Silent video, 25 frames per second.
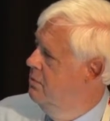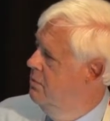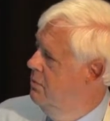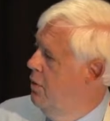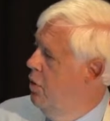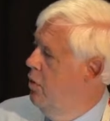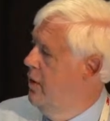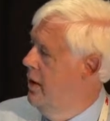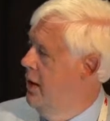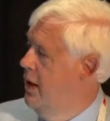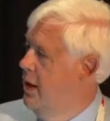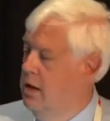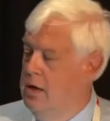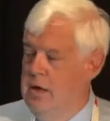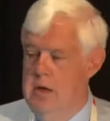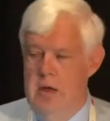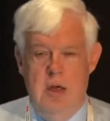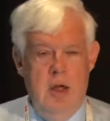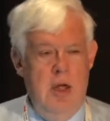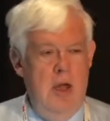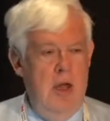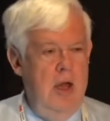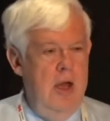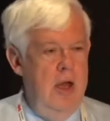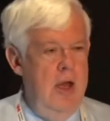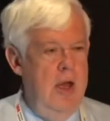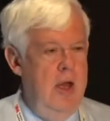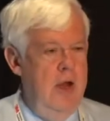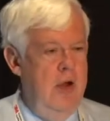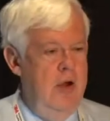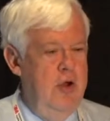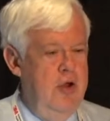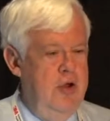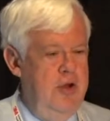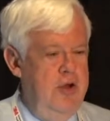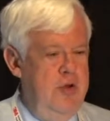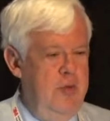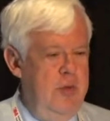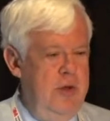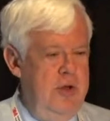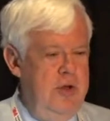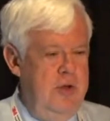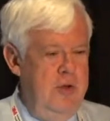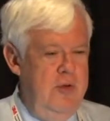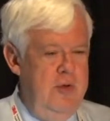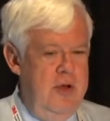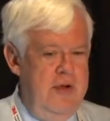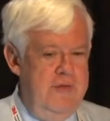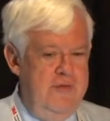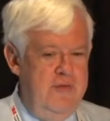okay, how good do we
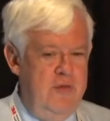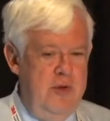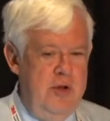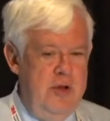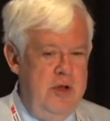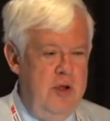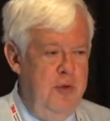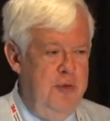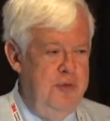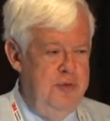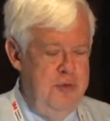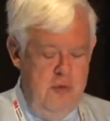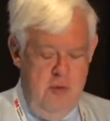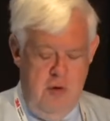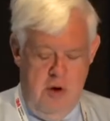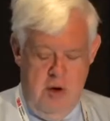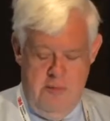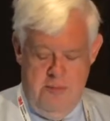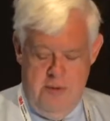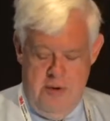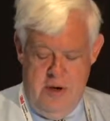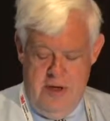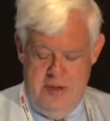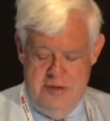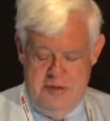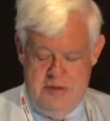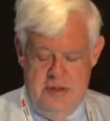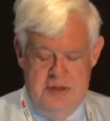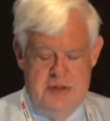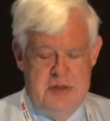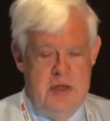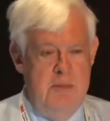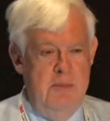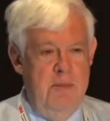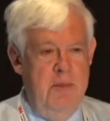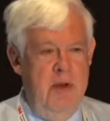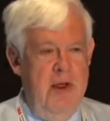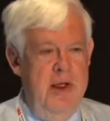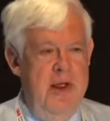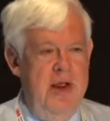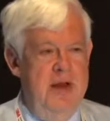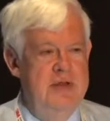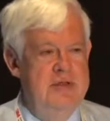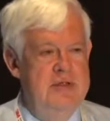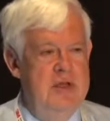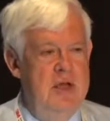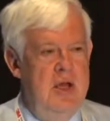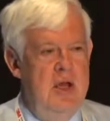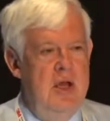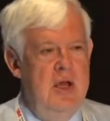do after we go through our processing
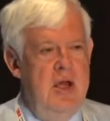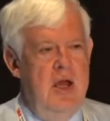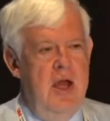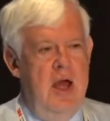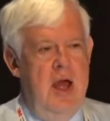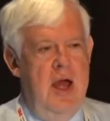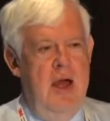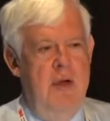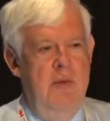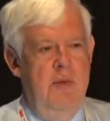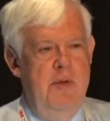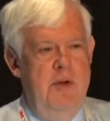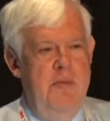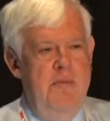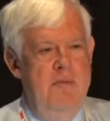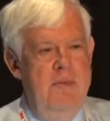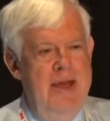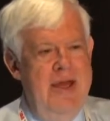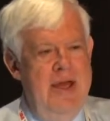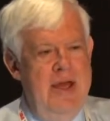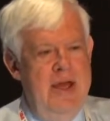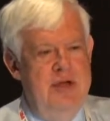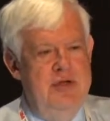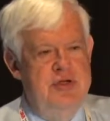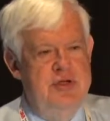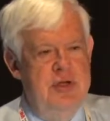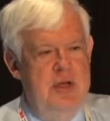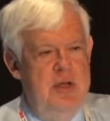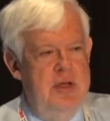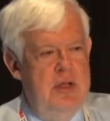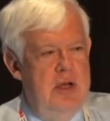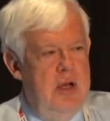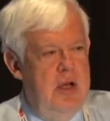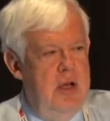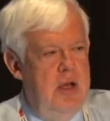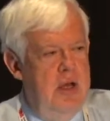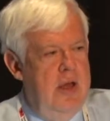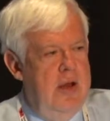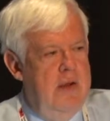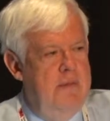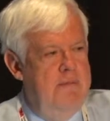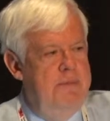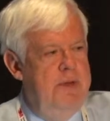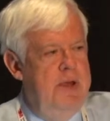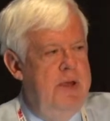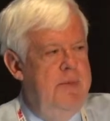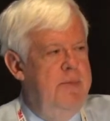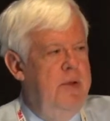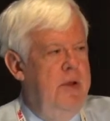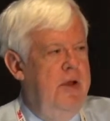plants? I would imagine that a lot of
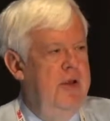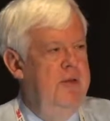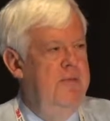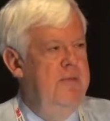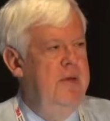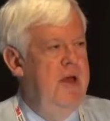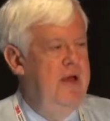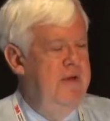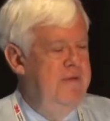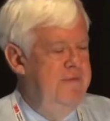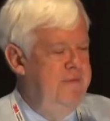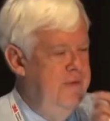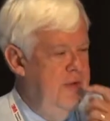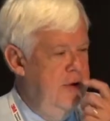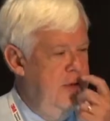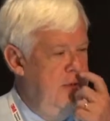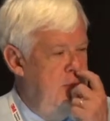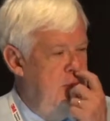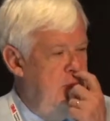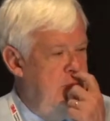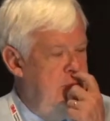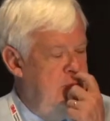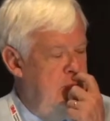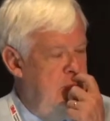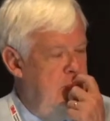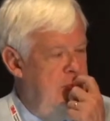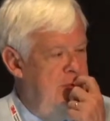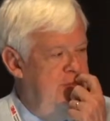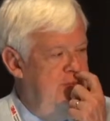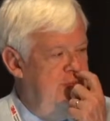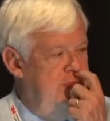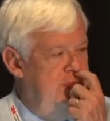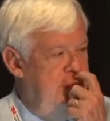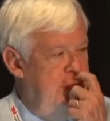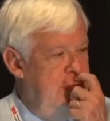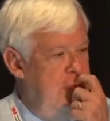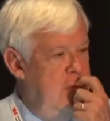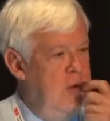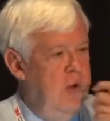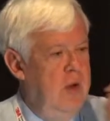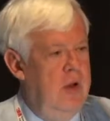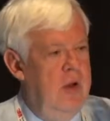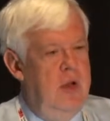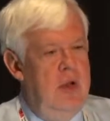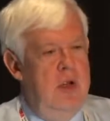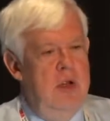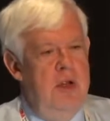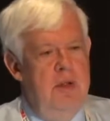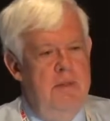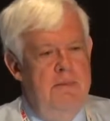people in my field would feel,
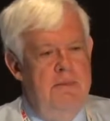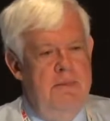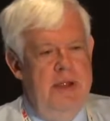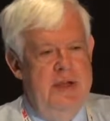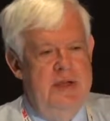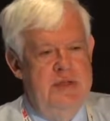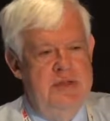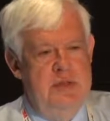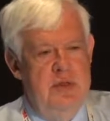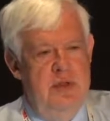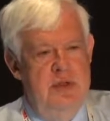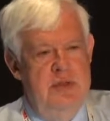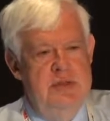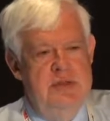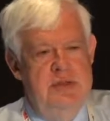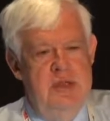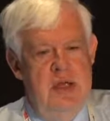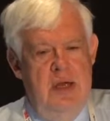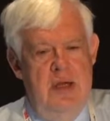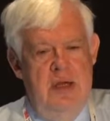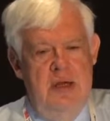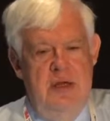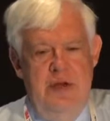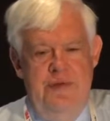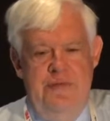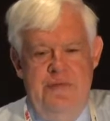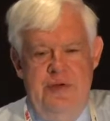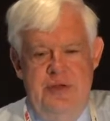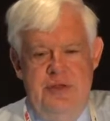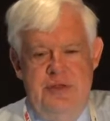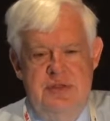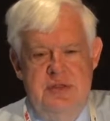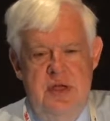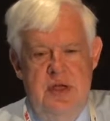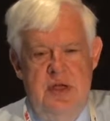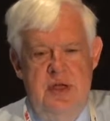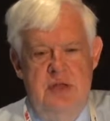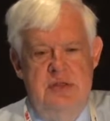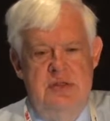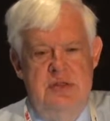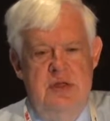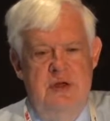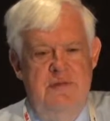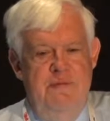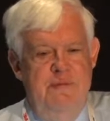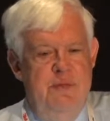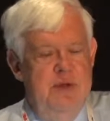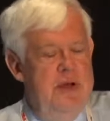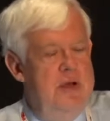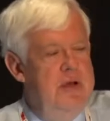based on scientific studies that
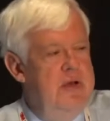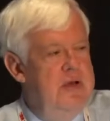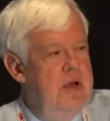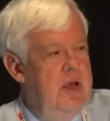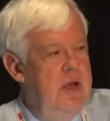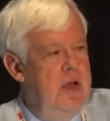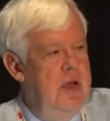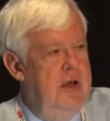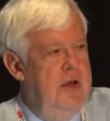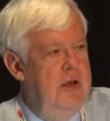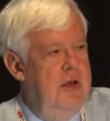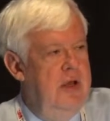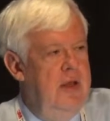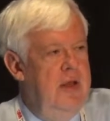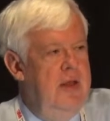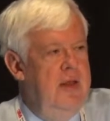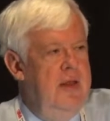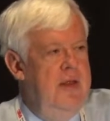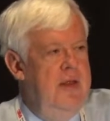have been done,